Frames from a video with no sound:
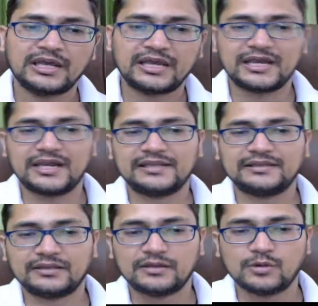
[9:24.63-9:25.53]
and
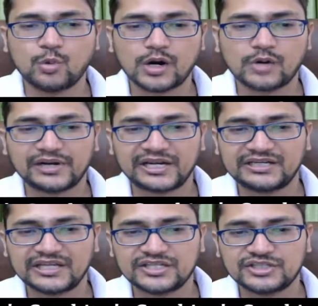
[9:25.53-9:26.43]
our
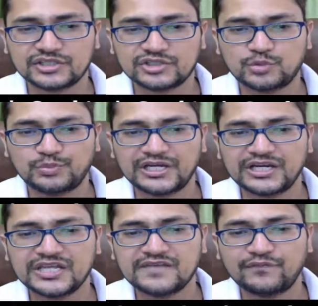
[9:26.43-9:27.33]
idea is just to play
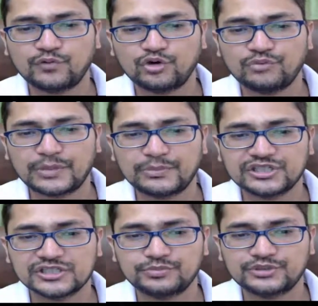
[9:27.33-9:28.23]
d4 maybe
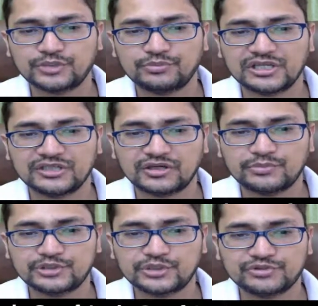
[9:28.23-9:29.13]
just bishop
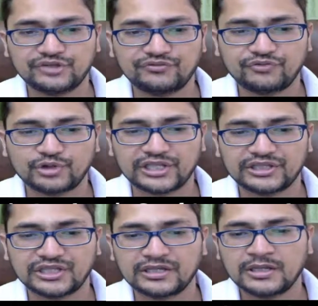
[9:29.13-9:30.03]
d3 bishop c4
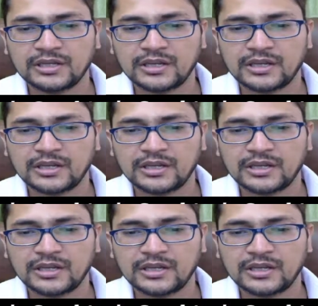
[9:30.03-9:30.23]
and then